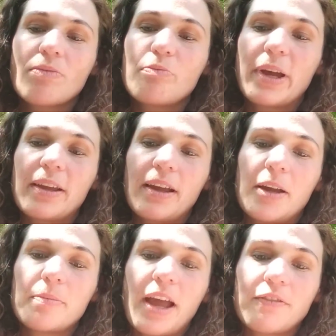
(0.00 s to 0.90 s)
But
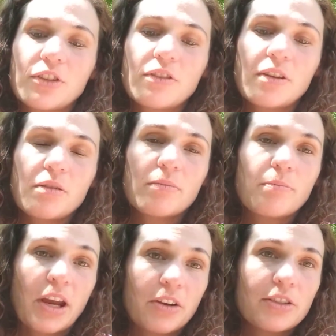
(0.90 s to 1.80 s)
after the
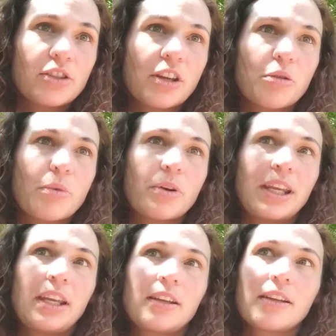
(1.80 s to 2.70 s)
marriage
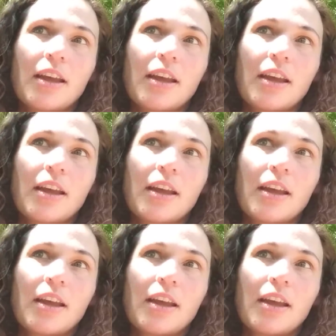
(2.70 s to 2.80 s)
ceremony,